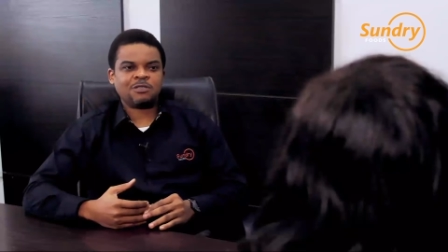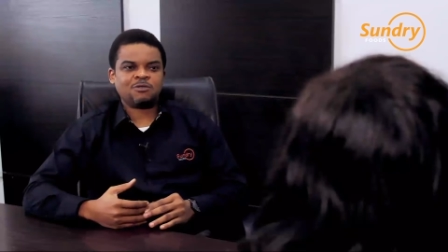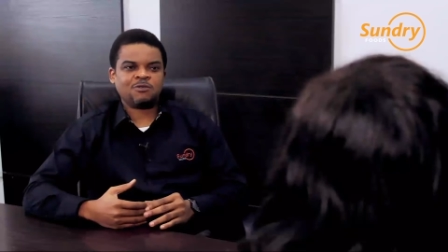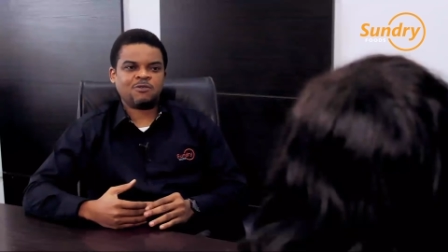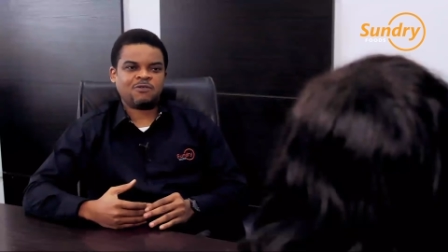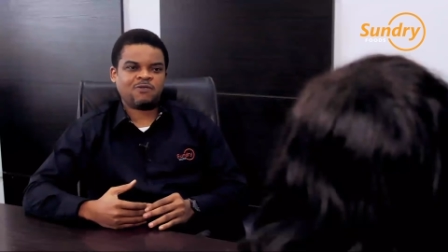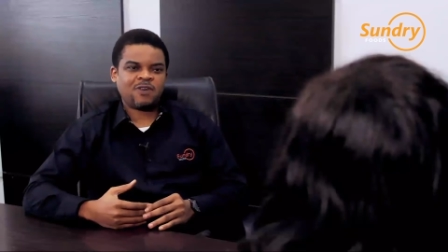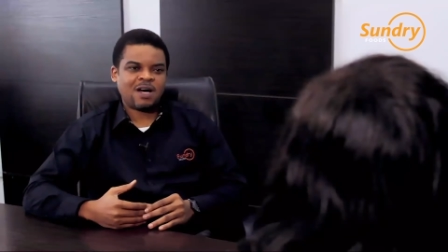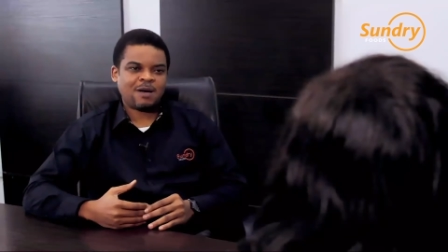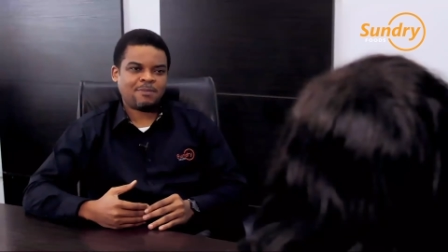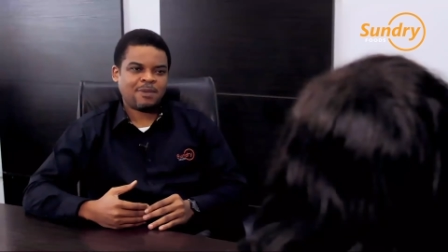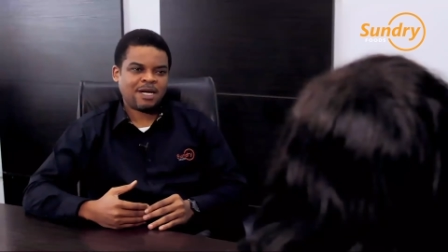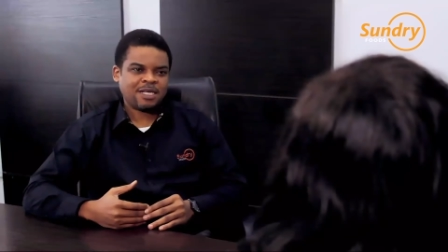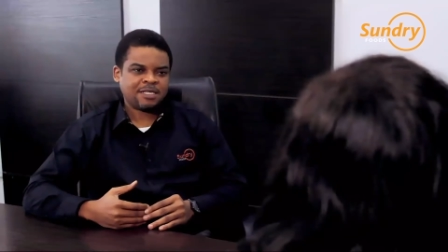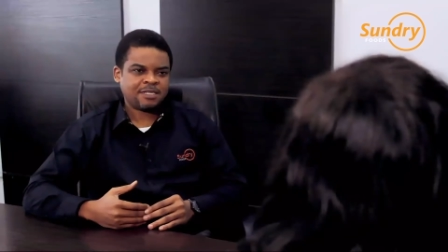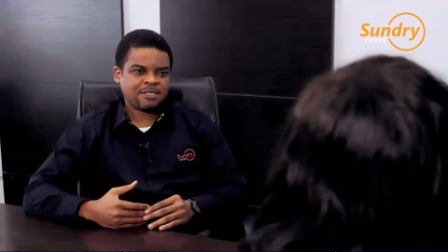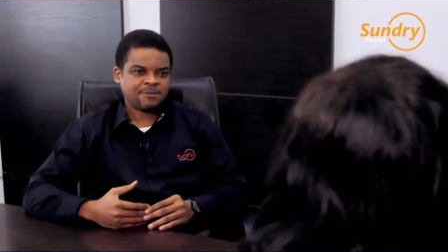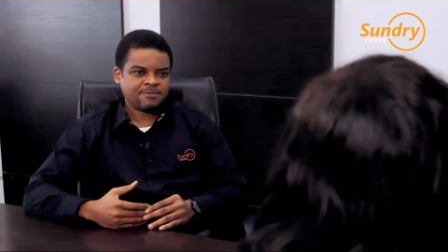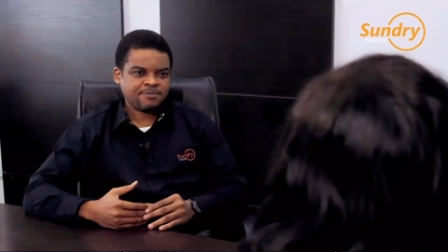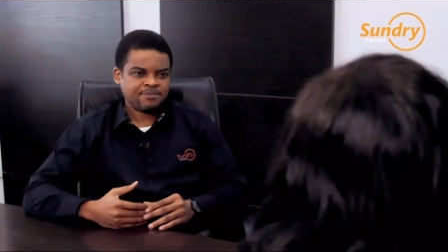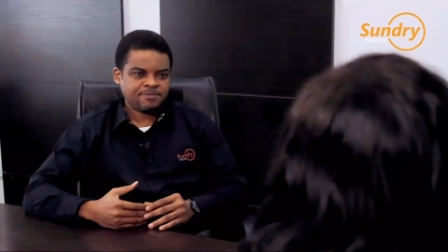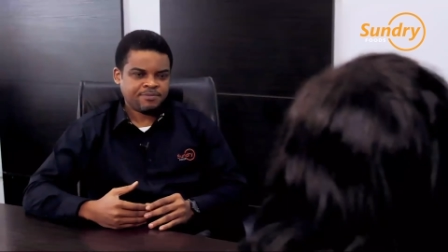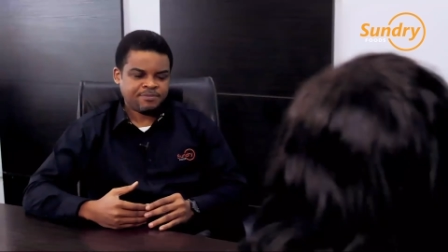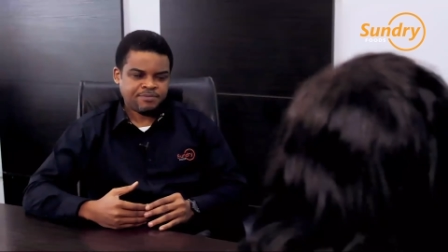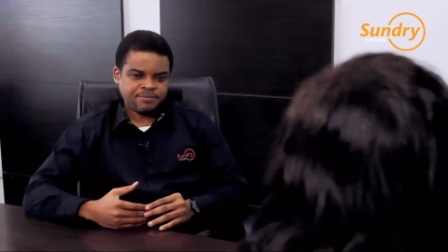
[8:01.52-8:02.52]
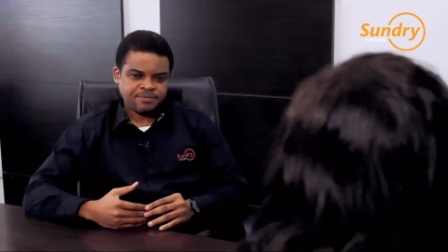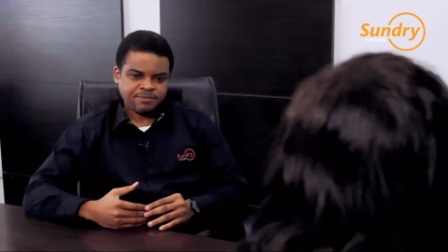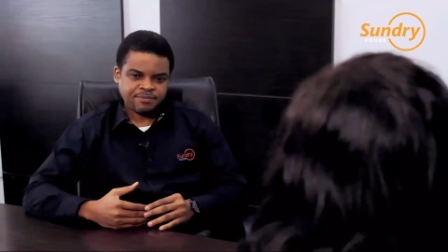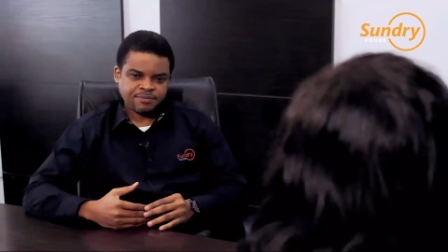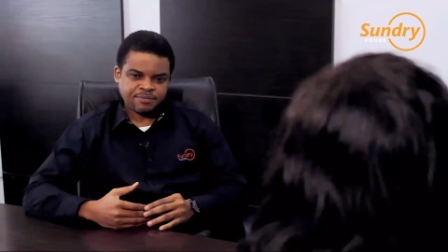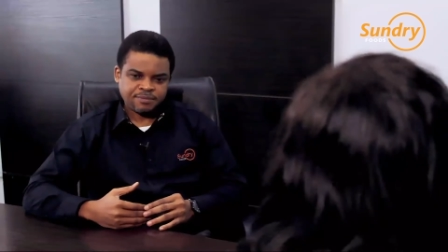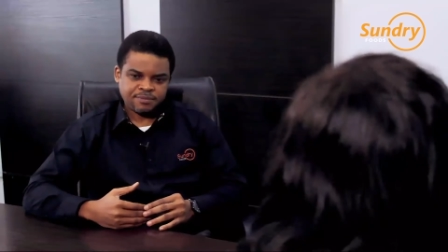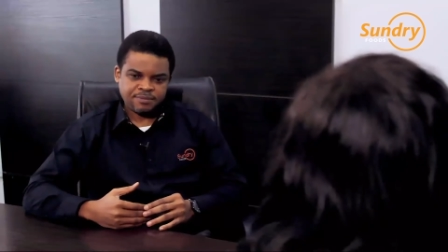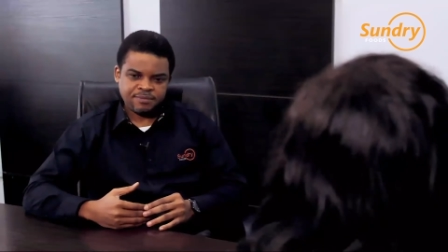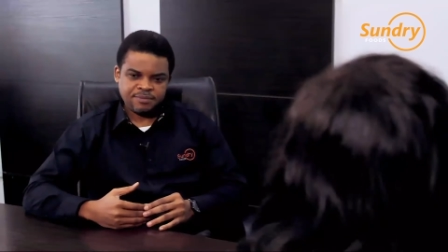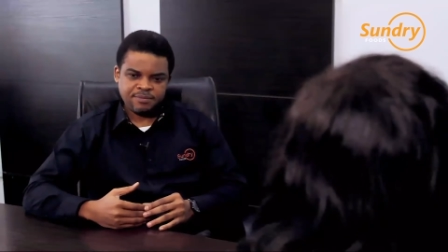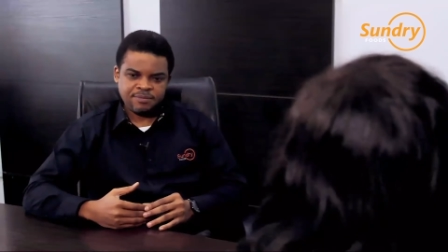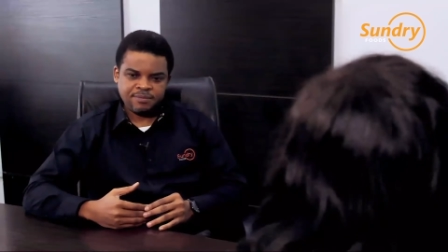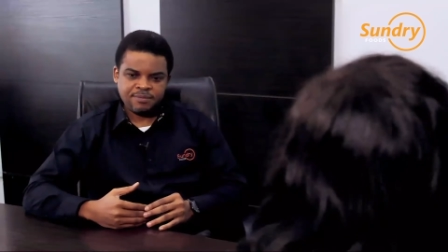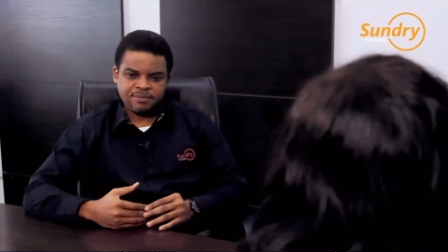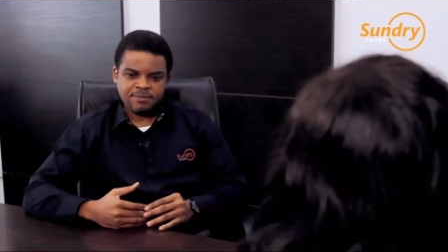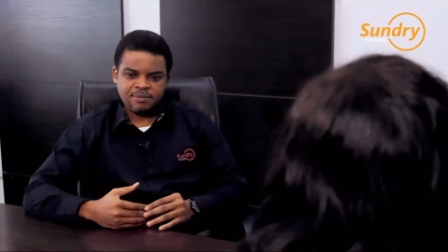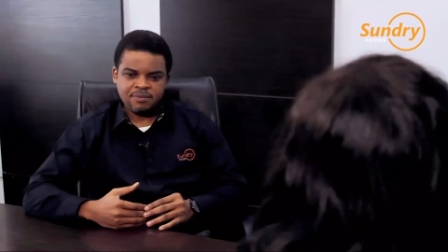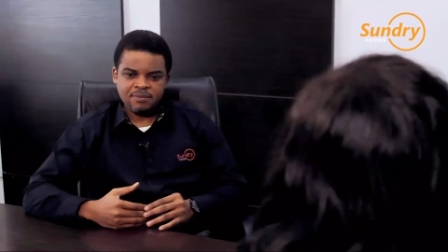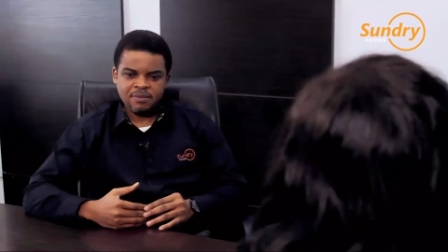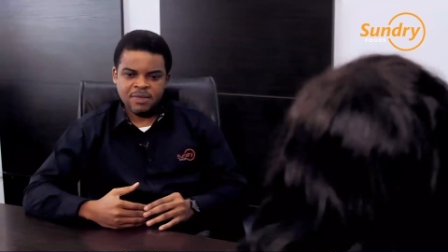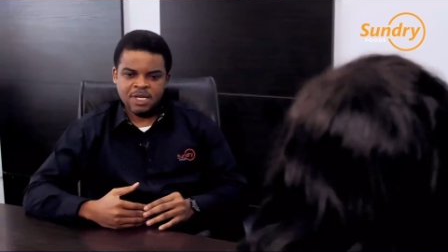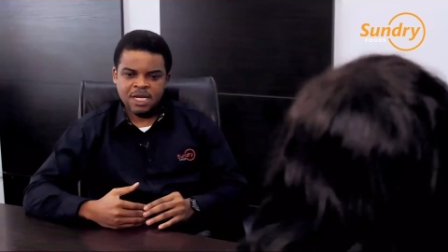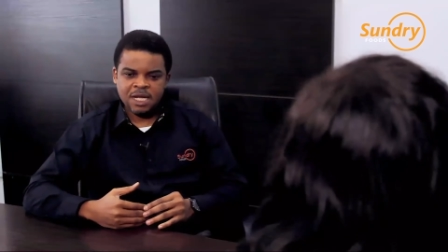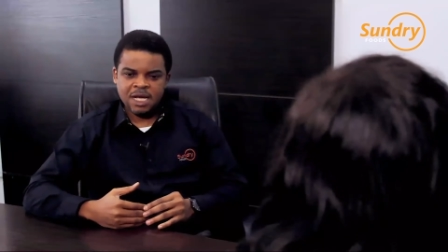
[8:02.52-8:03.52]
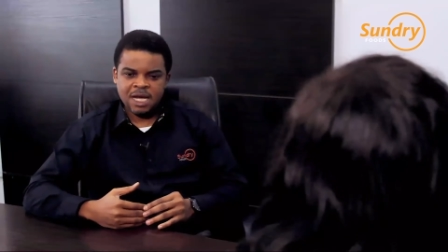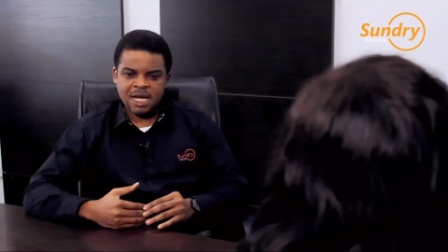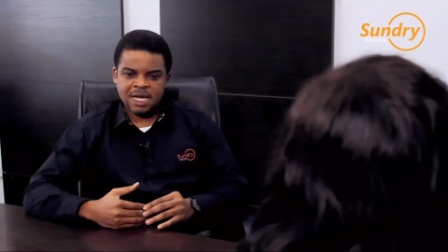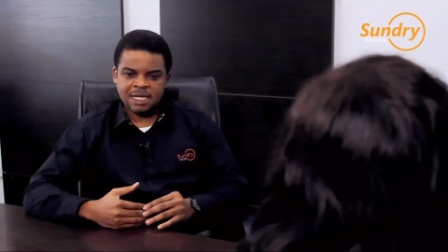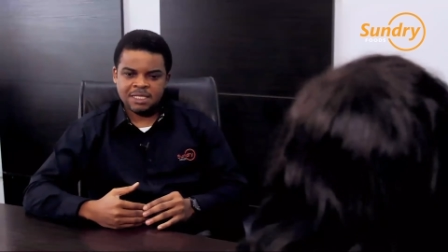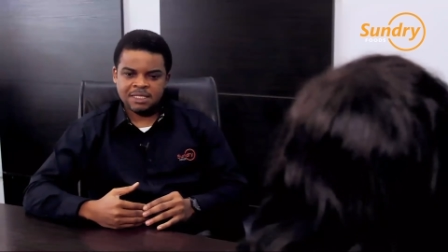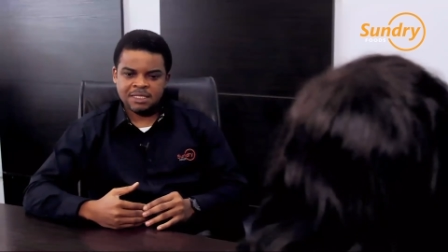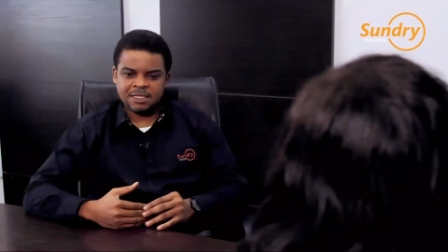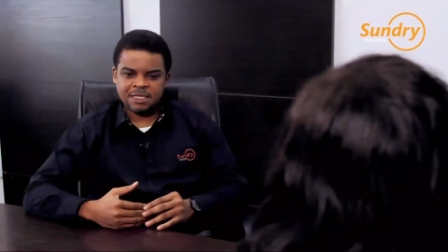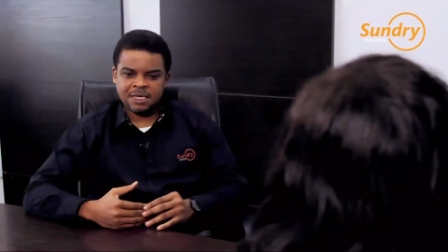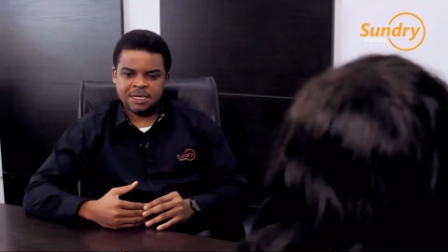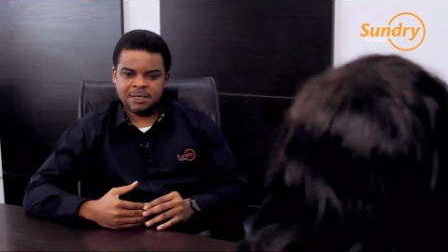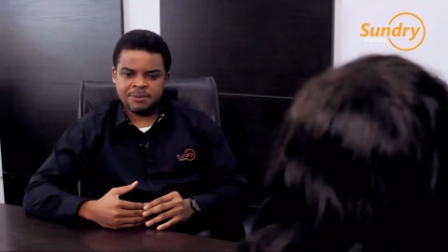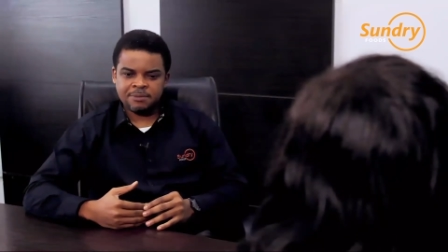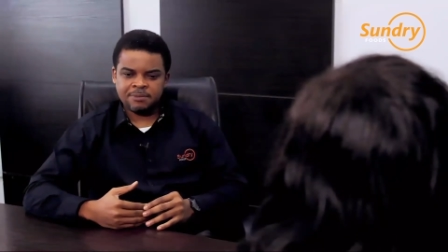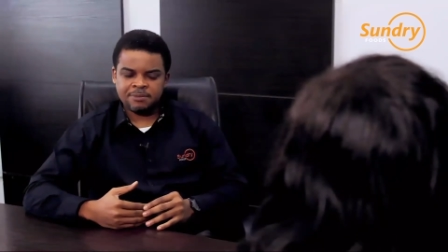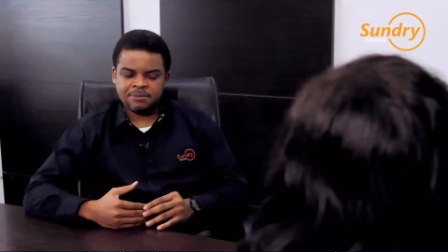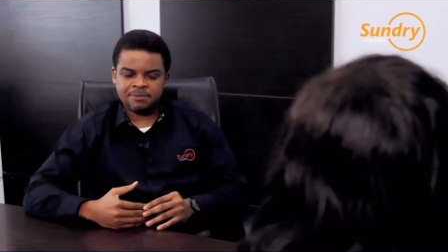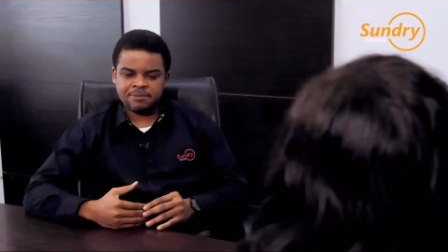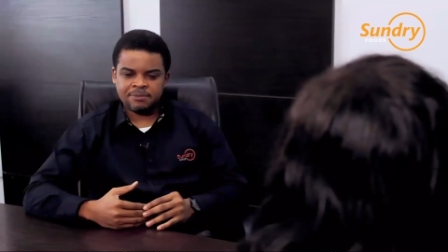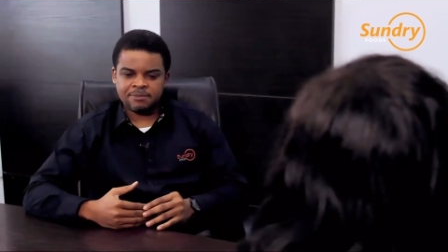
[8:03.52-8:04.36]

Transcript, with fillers: to farmers and um,